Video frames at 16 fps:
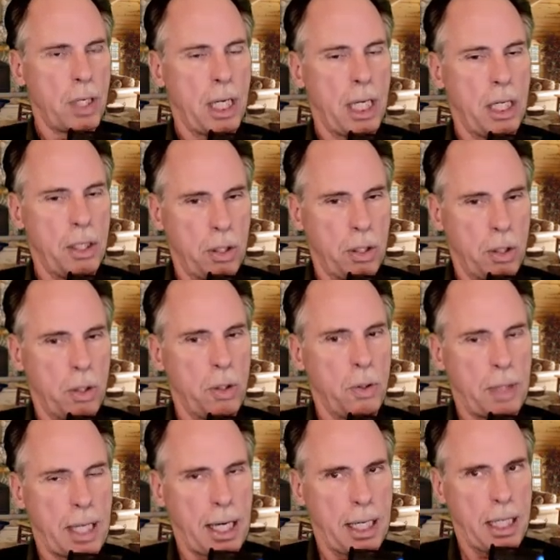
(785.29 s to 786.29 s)
He knew
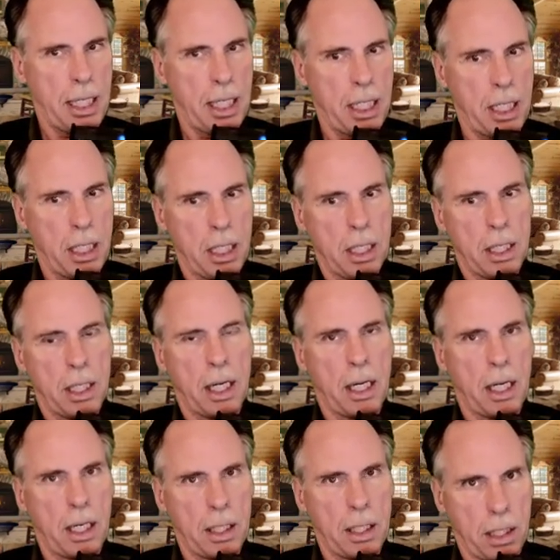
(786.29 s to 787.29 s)
that he,
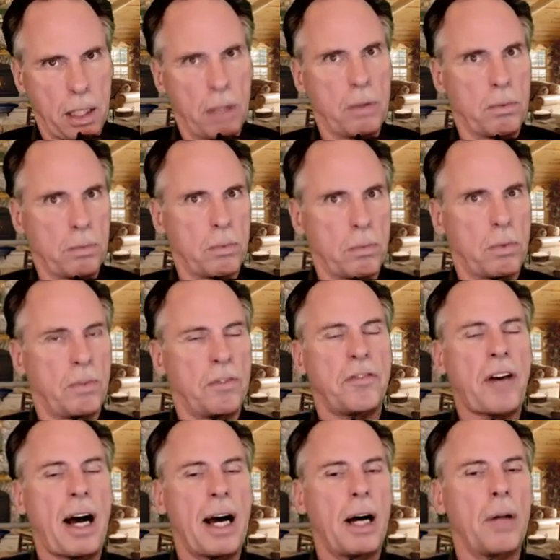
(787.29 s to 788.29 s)
uh, you know,
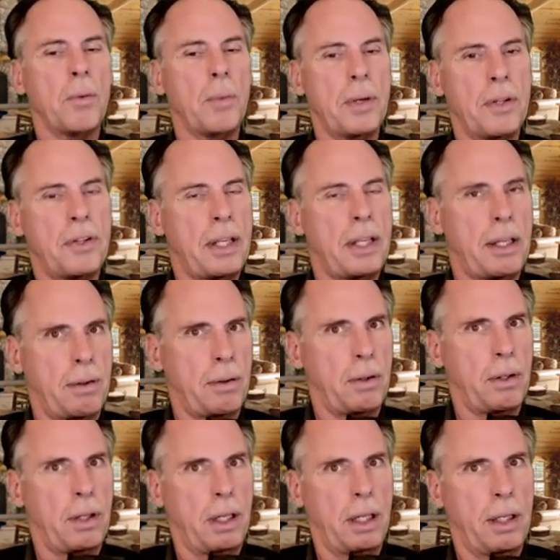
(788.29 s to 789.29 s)
filed with the
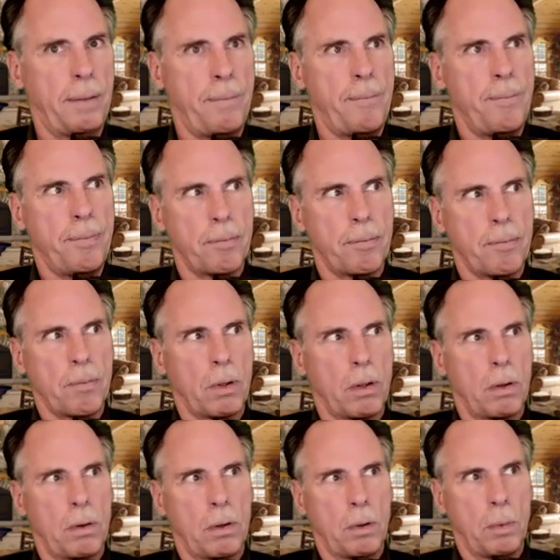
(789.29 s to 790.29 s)
um,
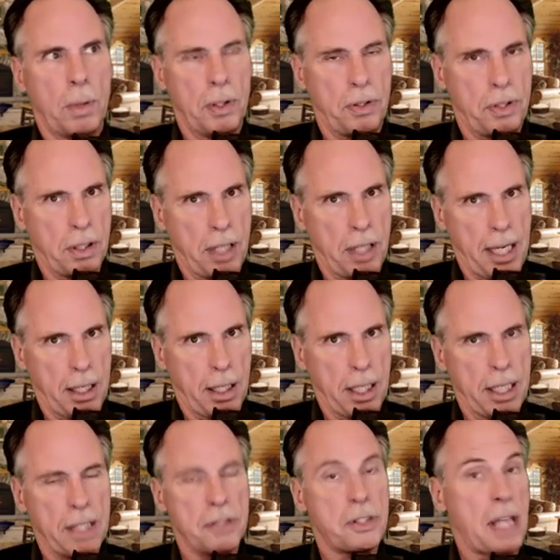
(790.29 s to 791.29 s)
with the, uh,
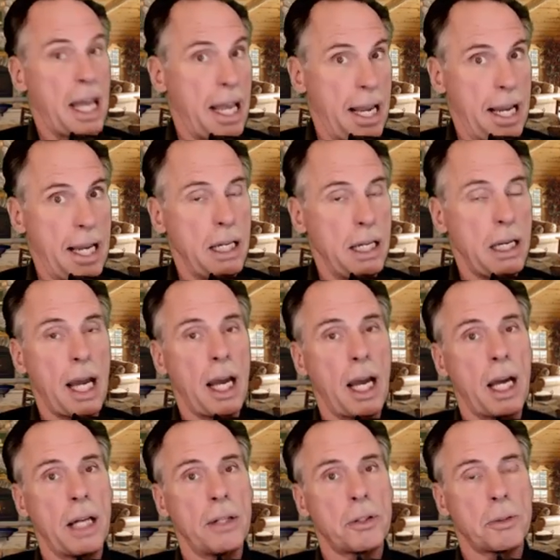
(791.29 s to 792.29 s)
his aide
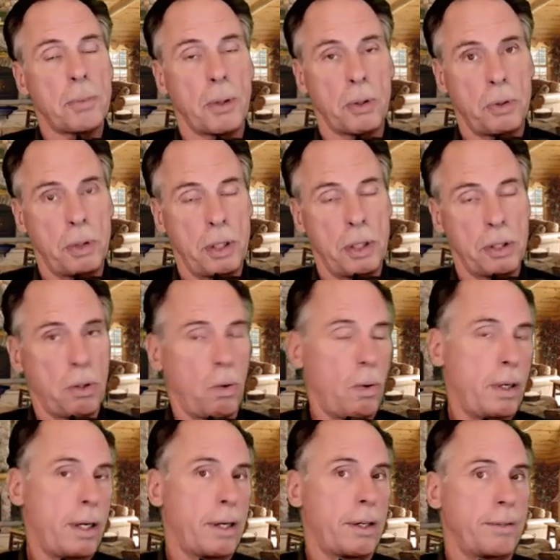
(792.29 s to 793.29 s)
and spoke to his
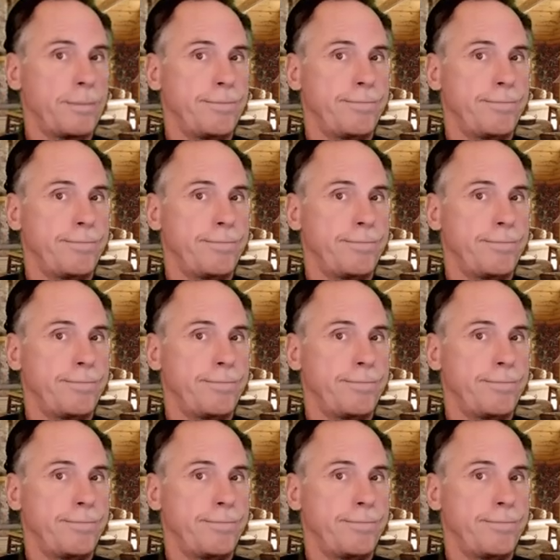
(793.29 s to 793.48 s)
lawyer.